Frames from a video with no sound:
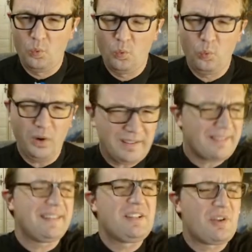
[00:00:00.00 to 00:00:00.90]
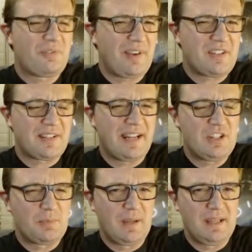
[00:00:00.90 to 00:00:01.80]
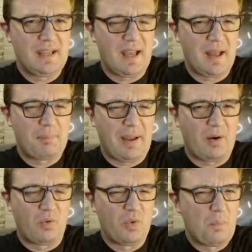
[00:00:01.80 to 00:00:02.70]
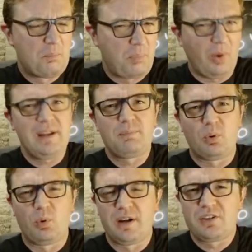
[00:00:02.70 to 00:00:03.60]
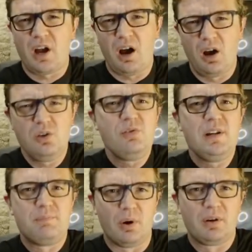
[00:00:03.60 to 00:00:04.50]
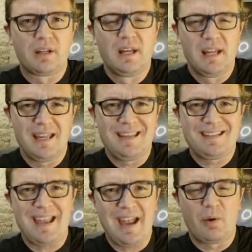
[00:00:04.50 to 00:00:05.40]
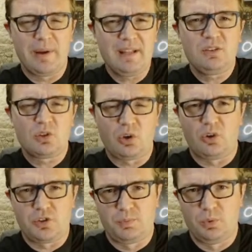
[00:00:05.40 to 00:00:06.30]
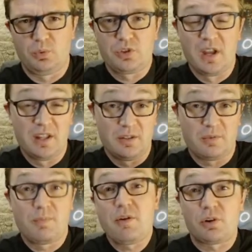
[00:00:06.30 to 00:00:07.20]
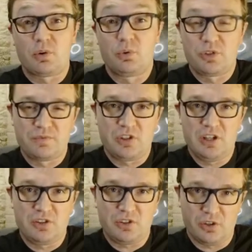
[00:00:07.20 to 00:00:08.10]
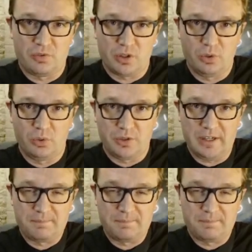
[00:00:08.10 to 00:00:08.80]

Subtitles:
One of the things that fascinates me about the Bible as a holy book is how in the Gospels the miracles of Jesus are recorded.